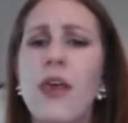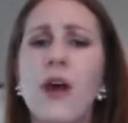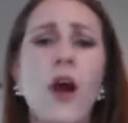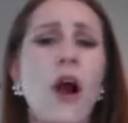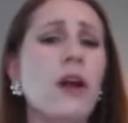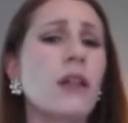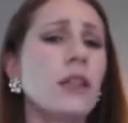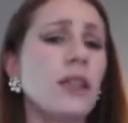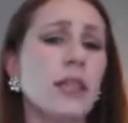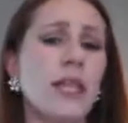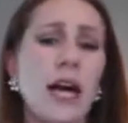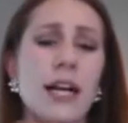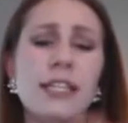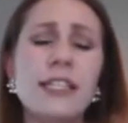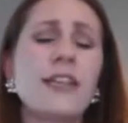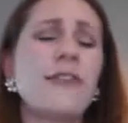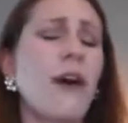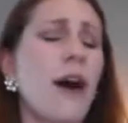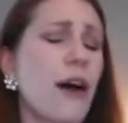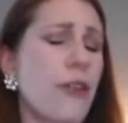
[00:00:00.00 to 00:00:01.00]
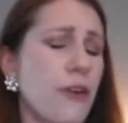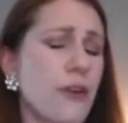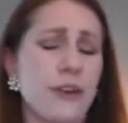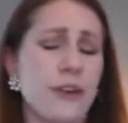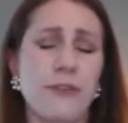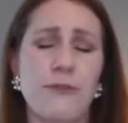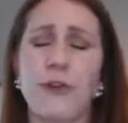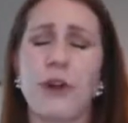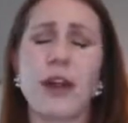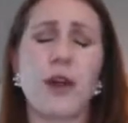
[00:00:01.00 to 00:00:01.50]
are lots of other
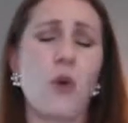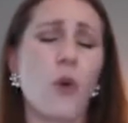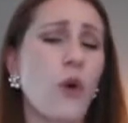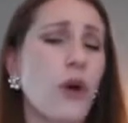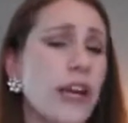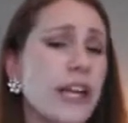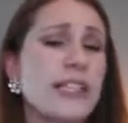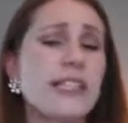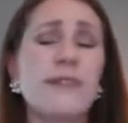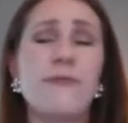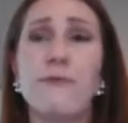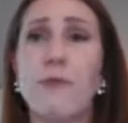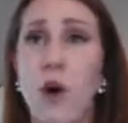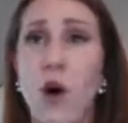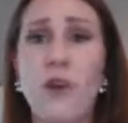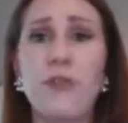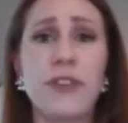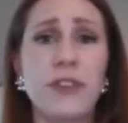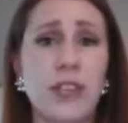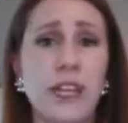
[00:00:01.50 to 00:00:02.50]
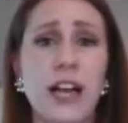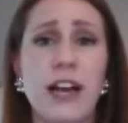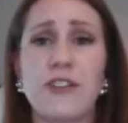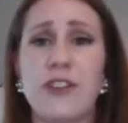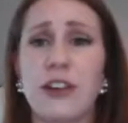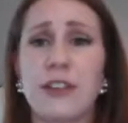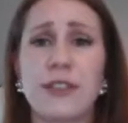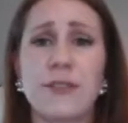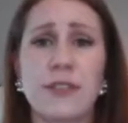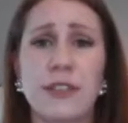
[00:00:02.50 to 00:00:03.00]
different organs involved in the
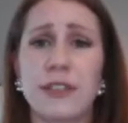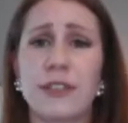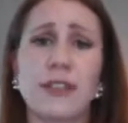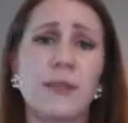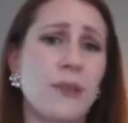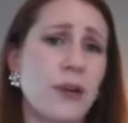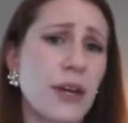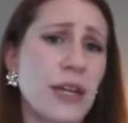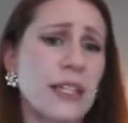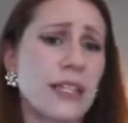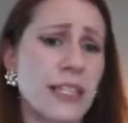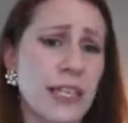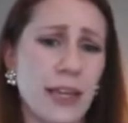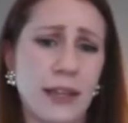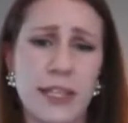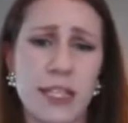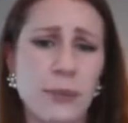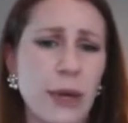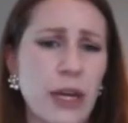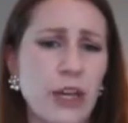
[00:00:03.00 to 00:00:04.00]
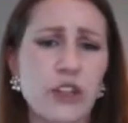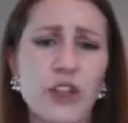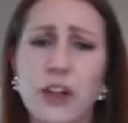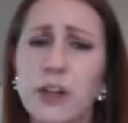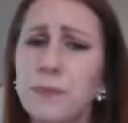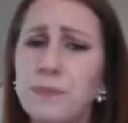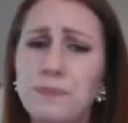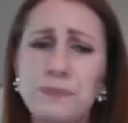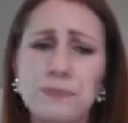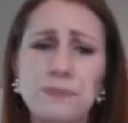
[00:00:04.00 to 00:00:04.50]
digestive system you can see in this
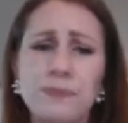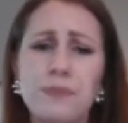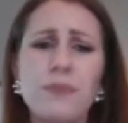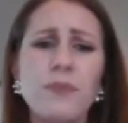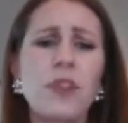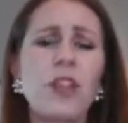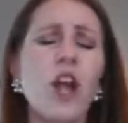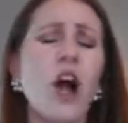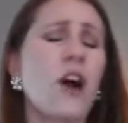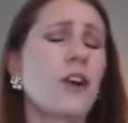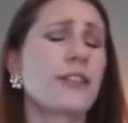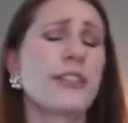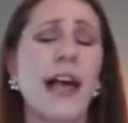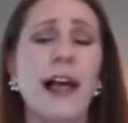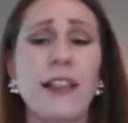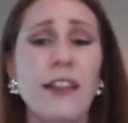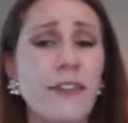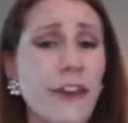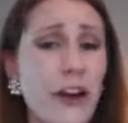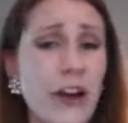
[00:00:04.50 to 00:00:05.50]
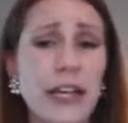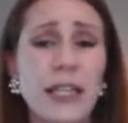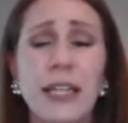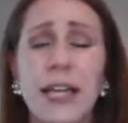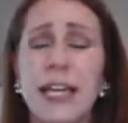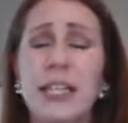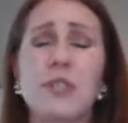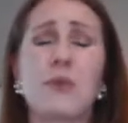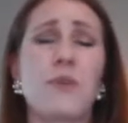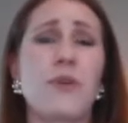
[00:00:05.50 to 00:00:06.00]
picture. Our salivary
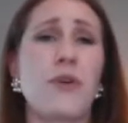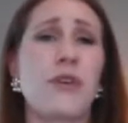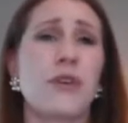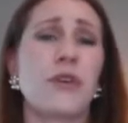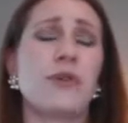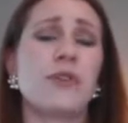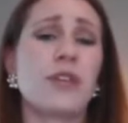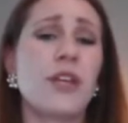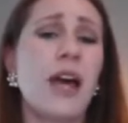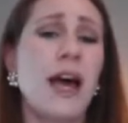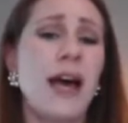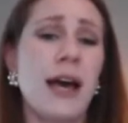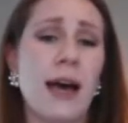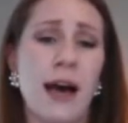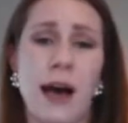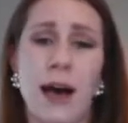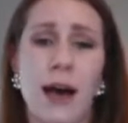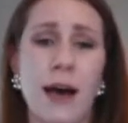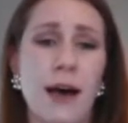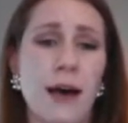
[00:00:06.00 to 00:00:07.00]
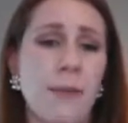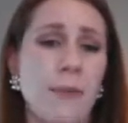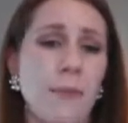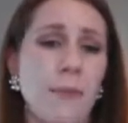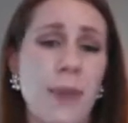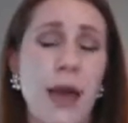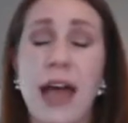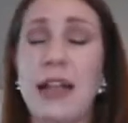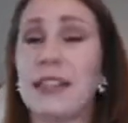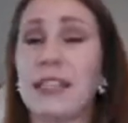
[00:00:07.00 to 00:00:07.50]
glands produce
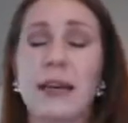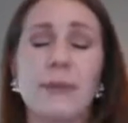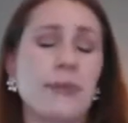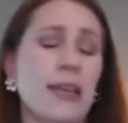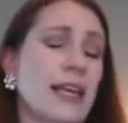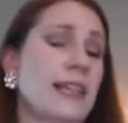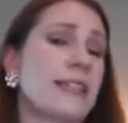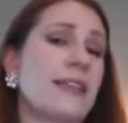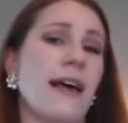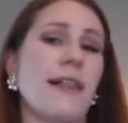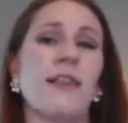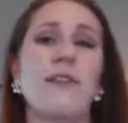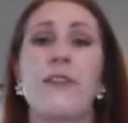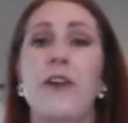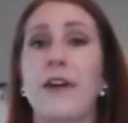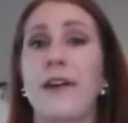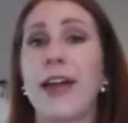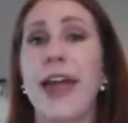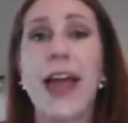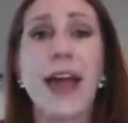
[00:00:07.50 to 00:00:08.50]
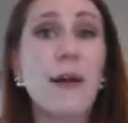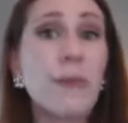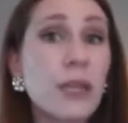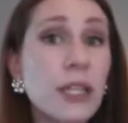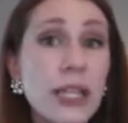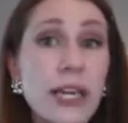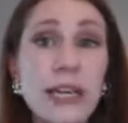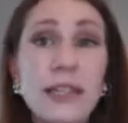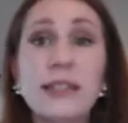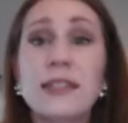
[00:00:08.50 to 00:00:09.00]
enzymes like salivary
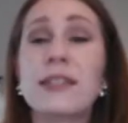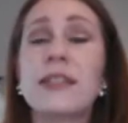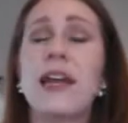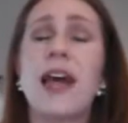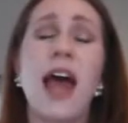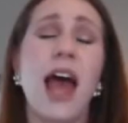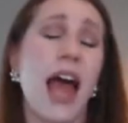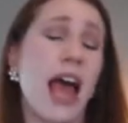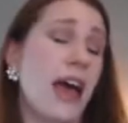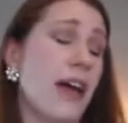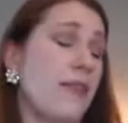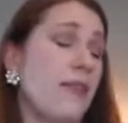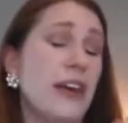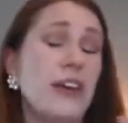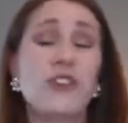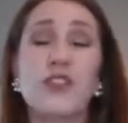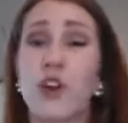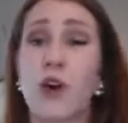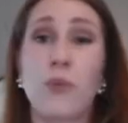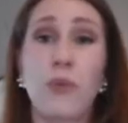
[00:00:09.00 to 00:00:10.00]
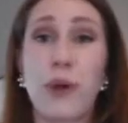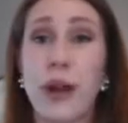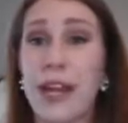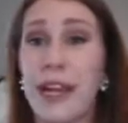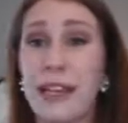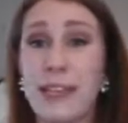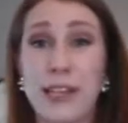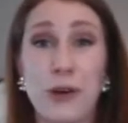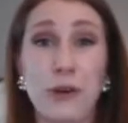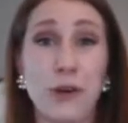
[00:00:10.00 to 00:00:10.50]
amylase, and they start
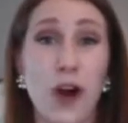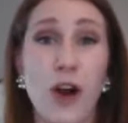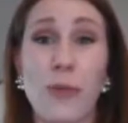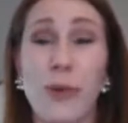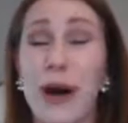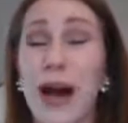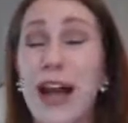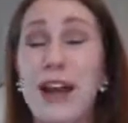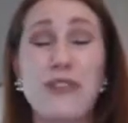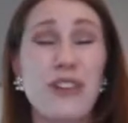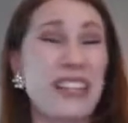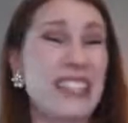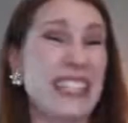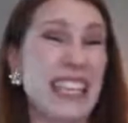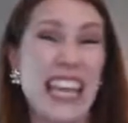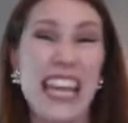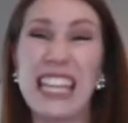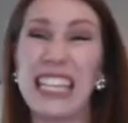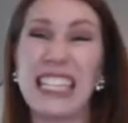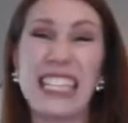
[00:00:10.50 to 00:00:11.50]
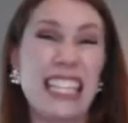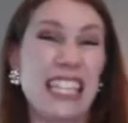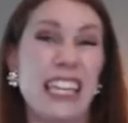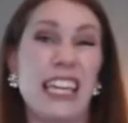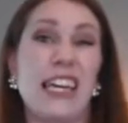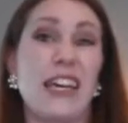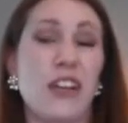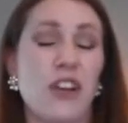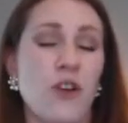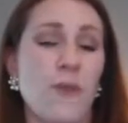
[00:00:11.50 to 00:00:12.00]
breaking down carbohydrates
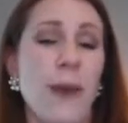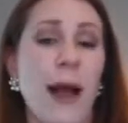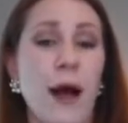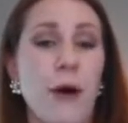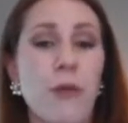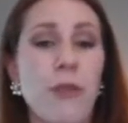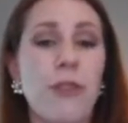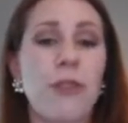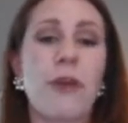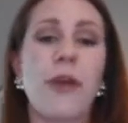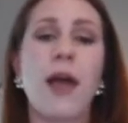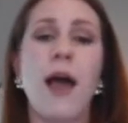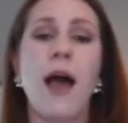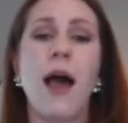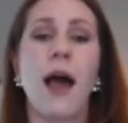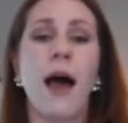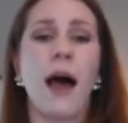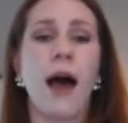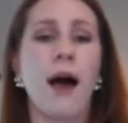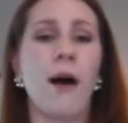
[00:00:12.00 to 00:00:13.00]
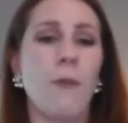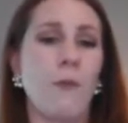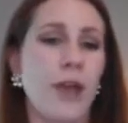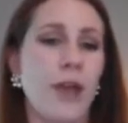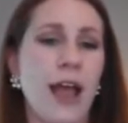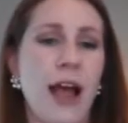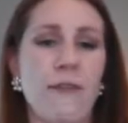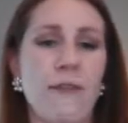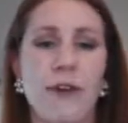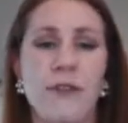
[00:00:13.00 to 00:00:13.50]
instantly in your mouth. We
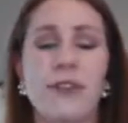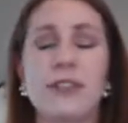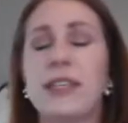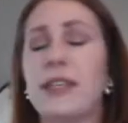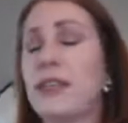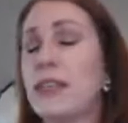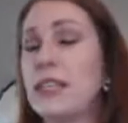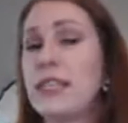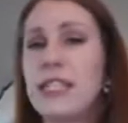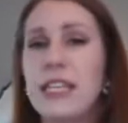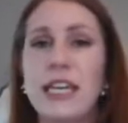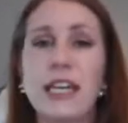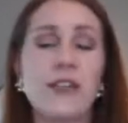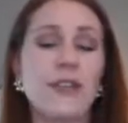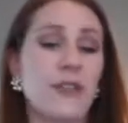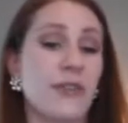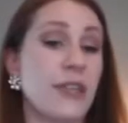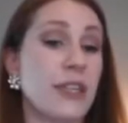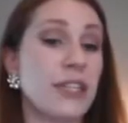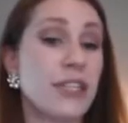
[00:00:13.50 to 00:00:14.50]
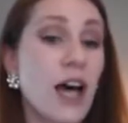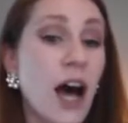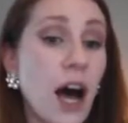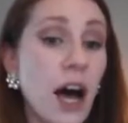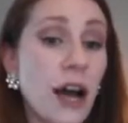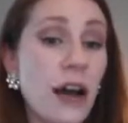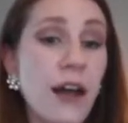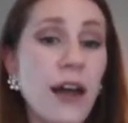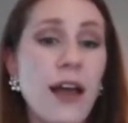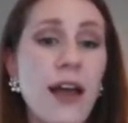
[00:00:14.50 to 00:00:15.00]
have obviously the teeth and the
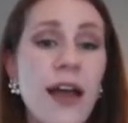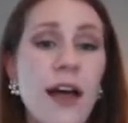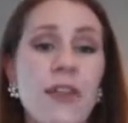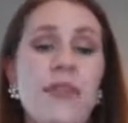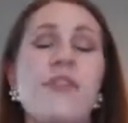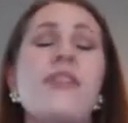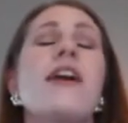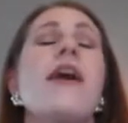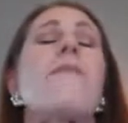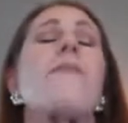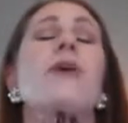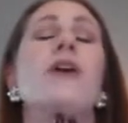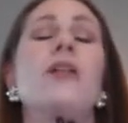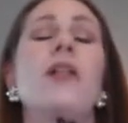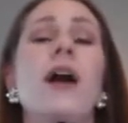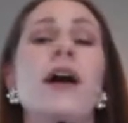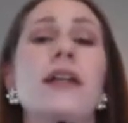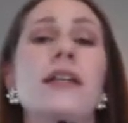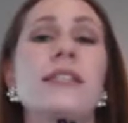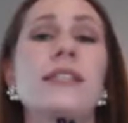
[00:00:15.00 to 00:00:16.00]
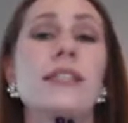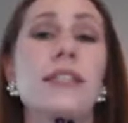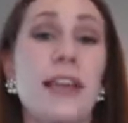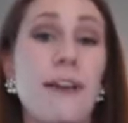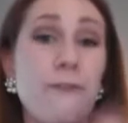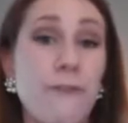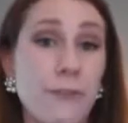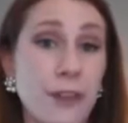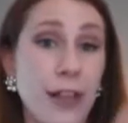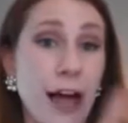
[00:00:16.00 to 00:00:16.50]
tongue. The epiglottis is a
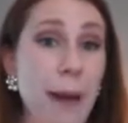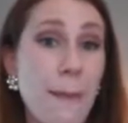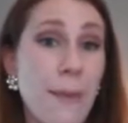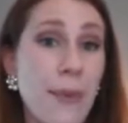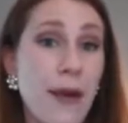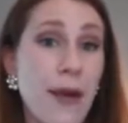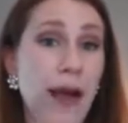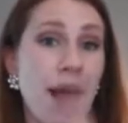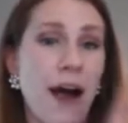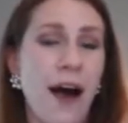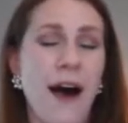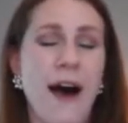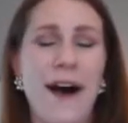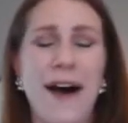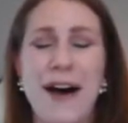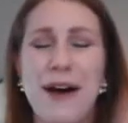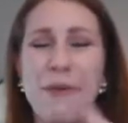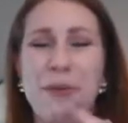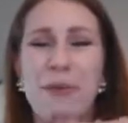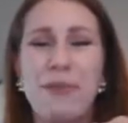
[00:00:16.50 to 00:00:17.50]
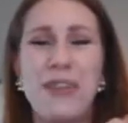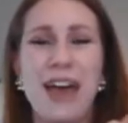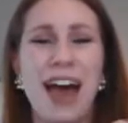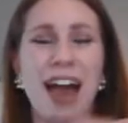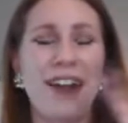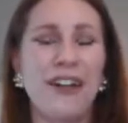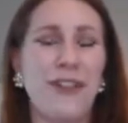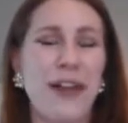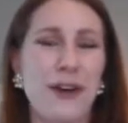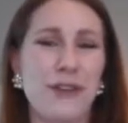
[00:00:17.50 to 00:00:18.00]
flap that
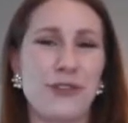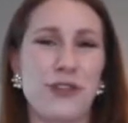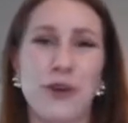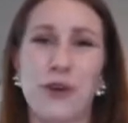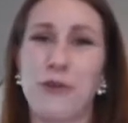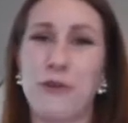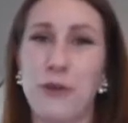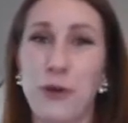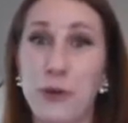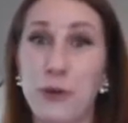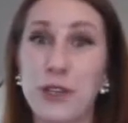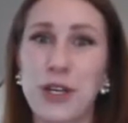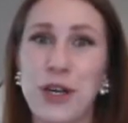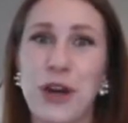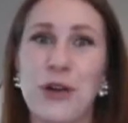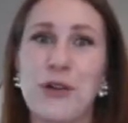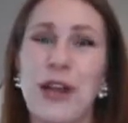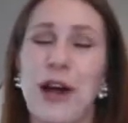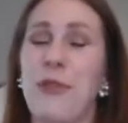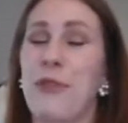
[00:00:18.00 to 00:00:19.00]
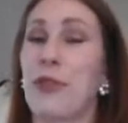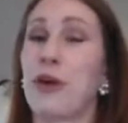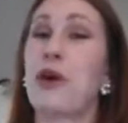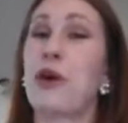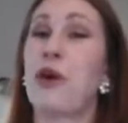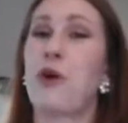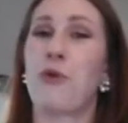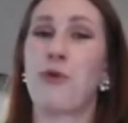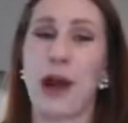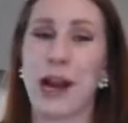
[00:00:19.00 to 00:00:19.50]
allows your food to go down the
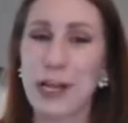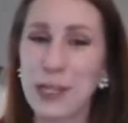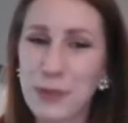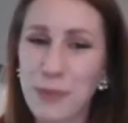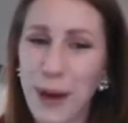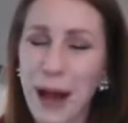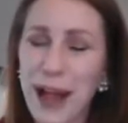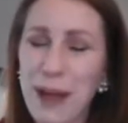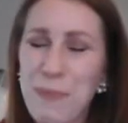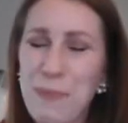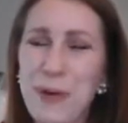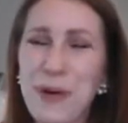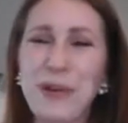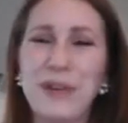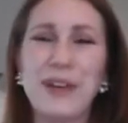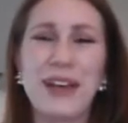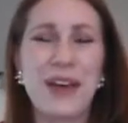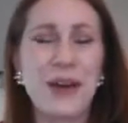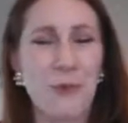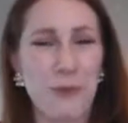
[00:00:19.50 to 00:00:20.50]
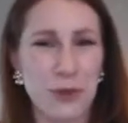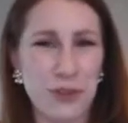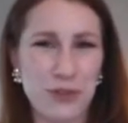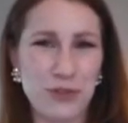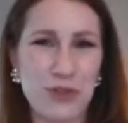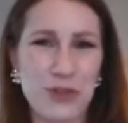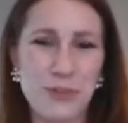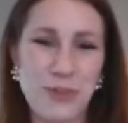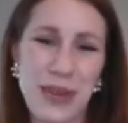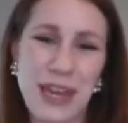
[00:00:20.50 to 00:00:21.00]
correct pipe, which
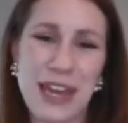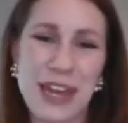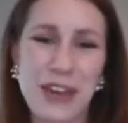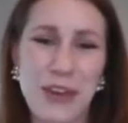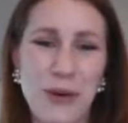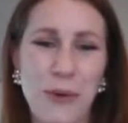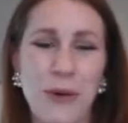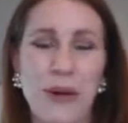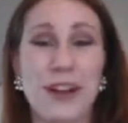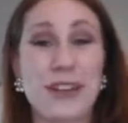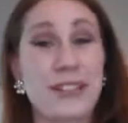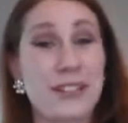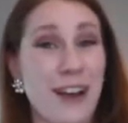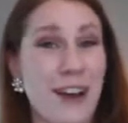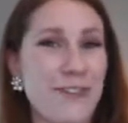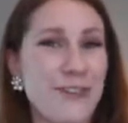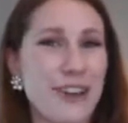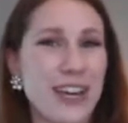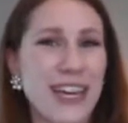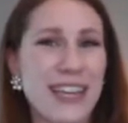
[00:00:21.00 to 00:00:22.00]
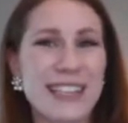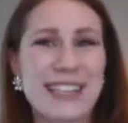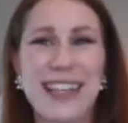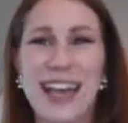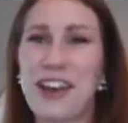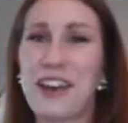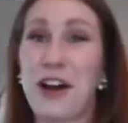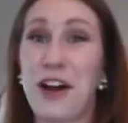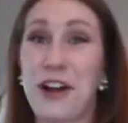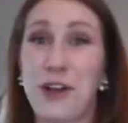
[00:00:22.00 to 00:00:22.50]
would be your esophagus
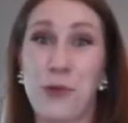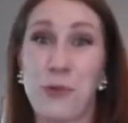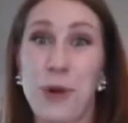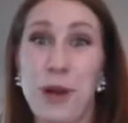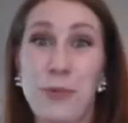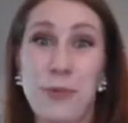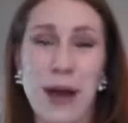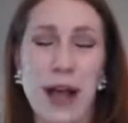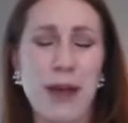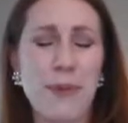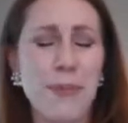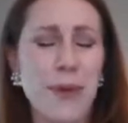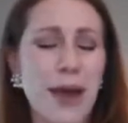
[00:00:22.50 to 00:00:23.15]
and not your windpipe.